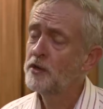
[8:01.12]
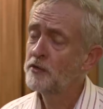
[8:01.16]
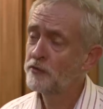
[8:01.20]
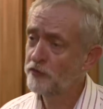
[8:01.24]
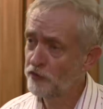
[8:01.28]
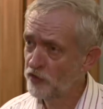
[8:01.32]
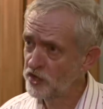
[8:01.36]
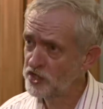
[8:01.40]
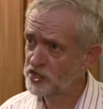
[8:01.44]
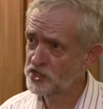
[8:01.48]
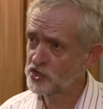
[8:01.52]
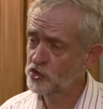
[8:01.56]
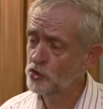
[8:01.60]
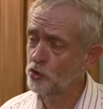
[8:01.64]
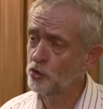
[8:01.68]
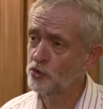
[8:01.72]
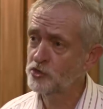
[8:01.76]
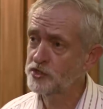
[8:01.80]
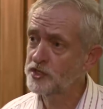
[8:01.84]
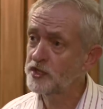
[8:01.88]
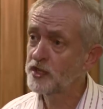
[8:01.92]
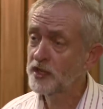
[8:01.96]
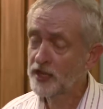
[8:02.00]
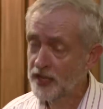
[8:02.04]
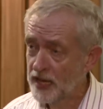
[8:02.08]
free
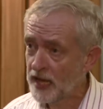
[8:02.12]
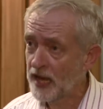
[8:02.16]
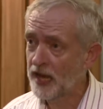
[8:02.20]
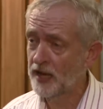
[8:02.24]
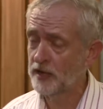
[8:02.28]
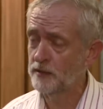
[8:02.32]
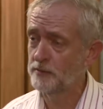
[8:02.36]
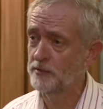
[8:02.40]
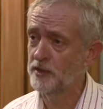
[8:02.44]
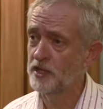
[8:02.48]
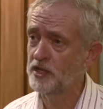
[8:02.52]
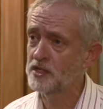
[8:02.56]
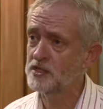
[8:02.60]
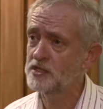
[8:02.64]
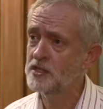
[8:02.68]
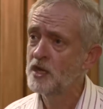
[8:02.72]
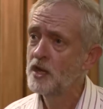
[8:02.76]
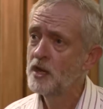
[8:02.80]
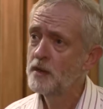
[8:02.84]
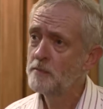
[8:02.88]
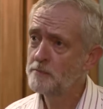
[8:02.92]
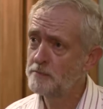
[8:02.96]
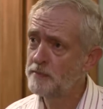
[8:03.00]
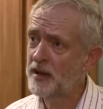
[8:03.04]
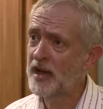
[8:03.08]
schools and academies
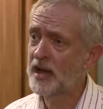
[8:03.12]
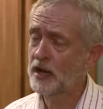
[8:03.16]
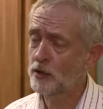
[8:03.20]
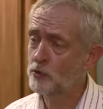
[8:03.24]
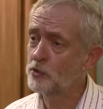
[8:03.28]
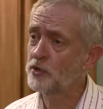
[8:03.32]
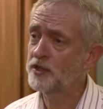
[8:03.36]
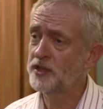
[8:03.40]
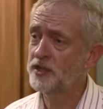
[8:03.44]
back